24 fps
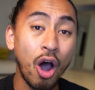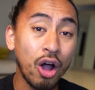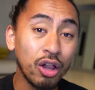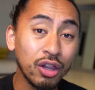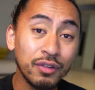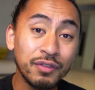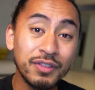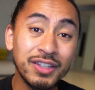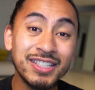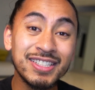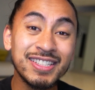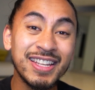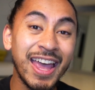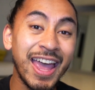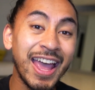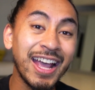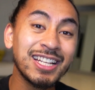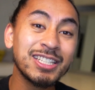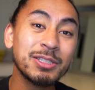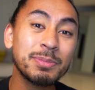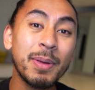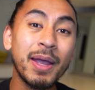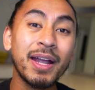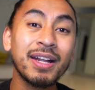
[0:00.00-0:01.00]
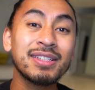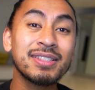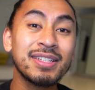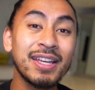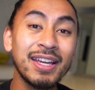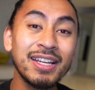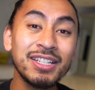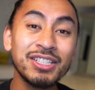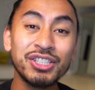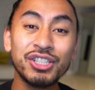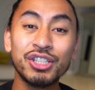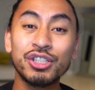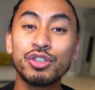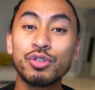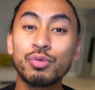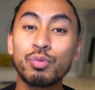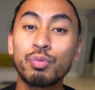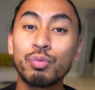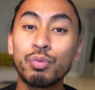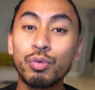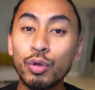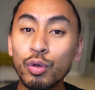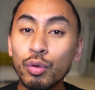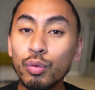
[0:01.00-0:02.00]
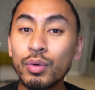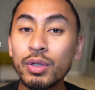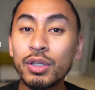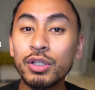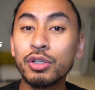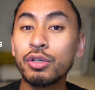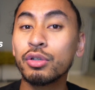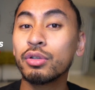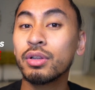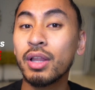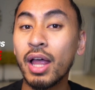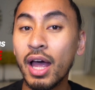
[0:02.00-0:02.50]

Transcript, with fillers: All of these expectations ruin your